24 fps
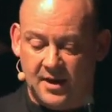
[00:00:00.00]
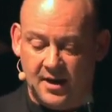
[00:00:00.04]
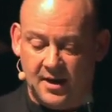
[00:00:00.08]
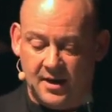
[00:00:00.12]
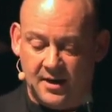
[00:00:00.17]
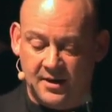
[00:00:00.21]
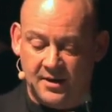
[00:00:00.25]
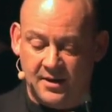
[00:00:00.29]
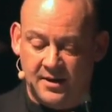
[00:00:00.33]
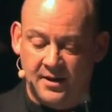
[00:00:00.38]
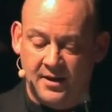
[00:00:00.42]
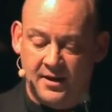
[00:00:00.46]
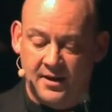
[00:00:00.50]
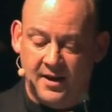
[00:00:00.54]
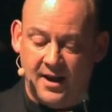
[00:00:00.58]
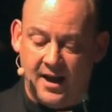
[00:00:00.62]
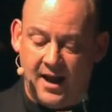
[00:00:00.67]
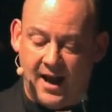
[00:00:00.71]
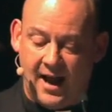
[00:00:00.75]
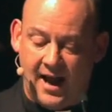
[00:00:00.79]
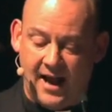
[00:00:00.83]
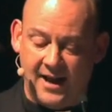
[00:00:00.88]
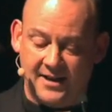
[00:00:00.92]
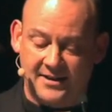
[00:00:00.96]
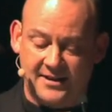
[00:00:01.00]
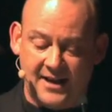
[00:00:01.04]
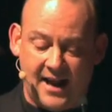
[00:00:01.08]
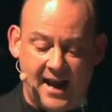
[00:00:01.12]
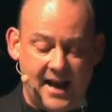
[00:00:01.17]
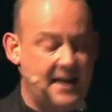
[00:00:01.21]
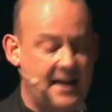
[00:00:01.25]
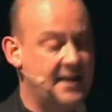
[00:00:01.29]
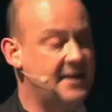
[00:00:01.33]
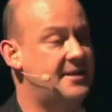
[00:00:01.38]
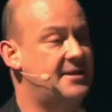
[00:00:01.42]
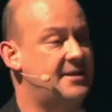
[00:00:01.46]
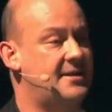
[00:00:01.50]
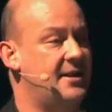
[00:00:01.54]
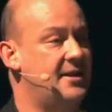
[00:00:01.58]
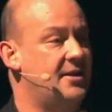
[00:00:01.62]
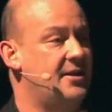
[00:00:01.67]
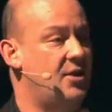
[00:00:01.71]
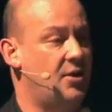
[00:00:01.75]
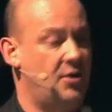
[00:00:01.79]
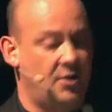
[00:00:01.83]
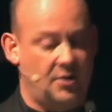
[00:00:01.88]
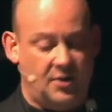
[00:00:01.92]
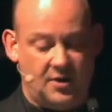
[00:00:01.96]
at Aileth
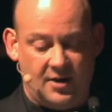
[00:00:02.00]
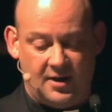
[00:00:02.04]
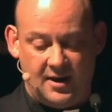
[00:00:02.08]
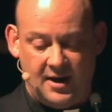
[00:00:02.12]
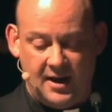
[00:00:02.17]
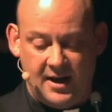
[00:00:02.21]
Synagogue